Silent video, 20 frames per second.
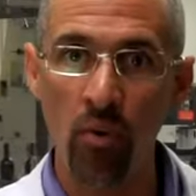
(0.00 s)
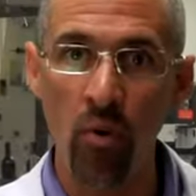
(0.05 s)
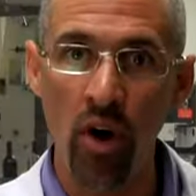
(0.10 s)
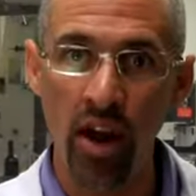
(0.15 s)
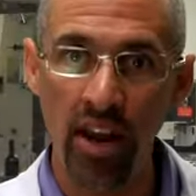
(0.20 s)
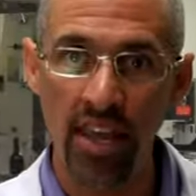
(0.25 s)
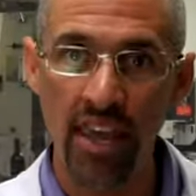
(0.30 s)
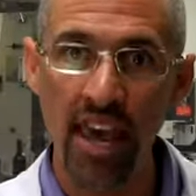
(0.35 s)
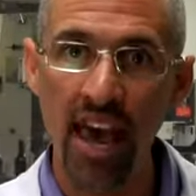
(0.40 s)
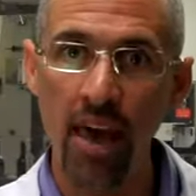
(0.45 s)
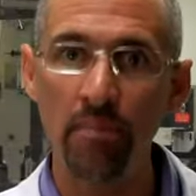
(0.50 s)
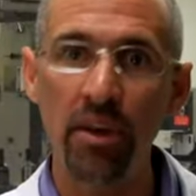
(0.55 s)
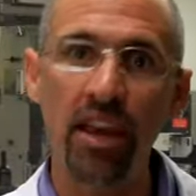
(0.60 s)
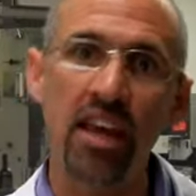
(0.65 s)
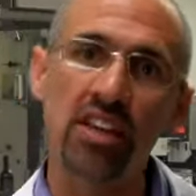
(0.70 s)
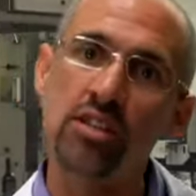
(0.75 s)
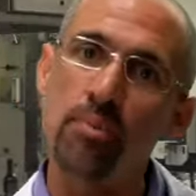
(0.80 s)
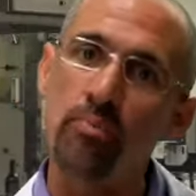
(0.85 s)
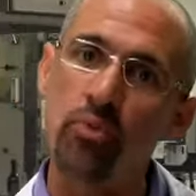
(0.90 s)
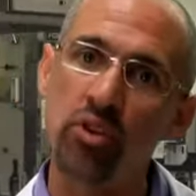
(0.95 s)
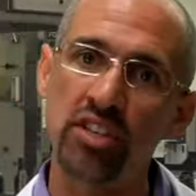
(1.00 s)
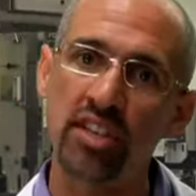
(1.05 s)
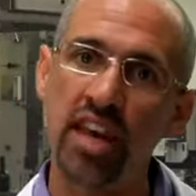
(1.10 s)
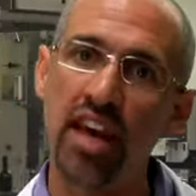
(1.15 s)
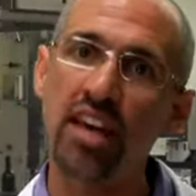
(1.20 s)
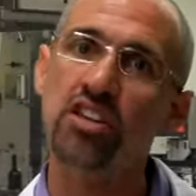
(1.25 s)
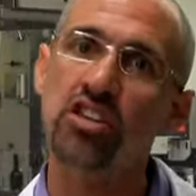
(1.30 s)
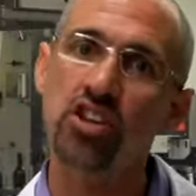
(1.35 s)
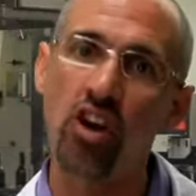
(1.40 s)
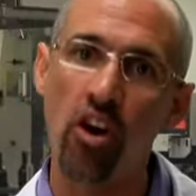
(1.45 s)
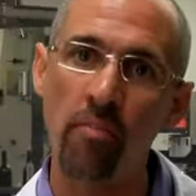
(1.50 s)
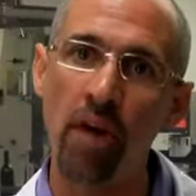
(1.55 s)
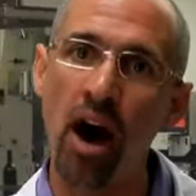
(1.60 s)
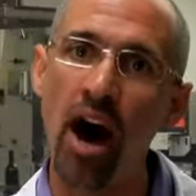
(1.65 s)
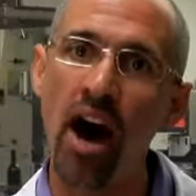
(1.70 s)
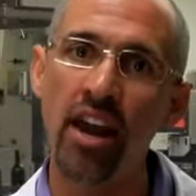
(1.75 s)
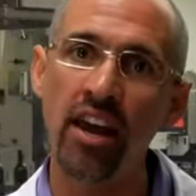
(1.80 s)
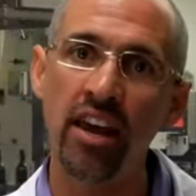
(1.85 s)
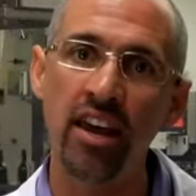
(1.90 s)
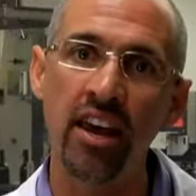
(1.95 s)
want to get because it protects our
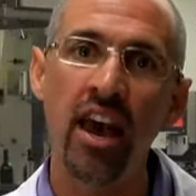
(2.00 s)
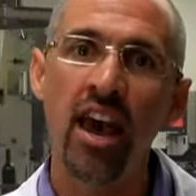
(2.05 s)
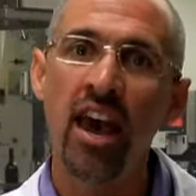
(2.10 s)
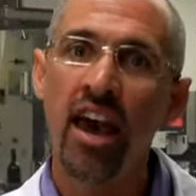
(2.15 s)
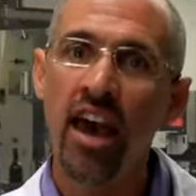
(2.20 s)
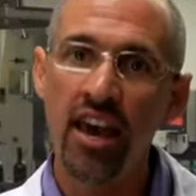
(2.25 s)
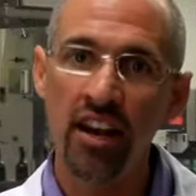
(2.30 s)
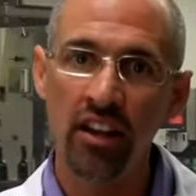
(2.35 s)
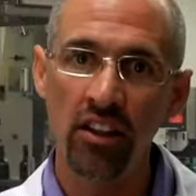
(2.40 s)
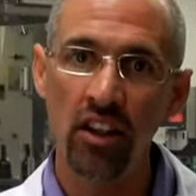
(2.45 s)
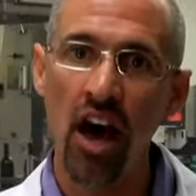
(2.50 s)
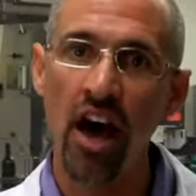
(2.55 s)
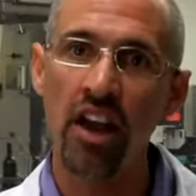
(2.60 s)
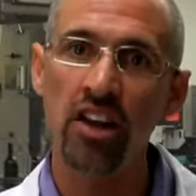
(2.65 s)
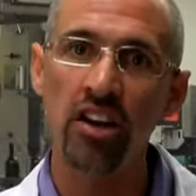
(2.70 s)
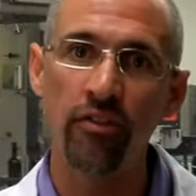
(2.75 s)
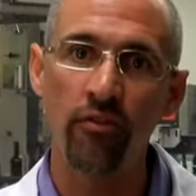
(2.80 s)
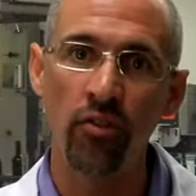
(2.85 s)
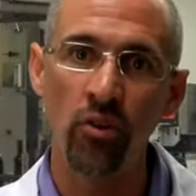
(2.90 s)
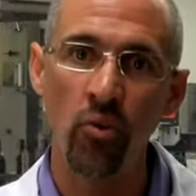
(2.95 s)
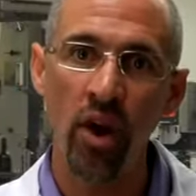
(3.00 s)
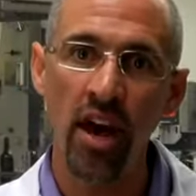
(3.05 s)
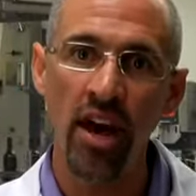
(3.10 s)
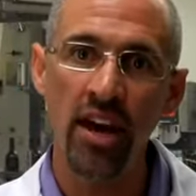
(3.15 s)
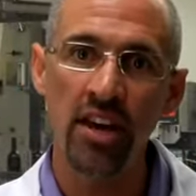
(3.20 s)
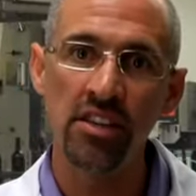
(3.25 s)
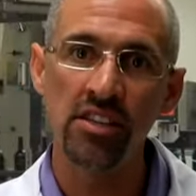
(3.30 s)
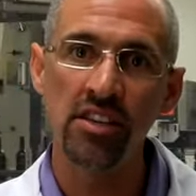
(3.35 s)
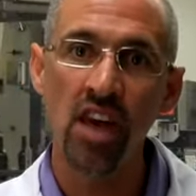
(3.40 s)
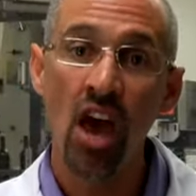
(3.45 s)
body in a lot of different ways.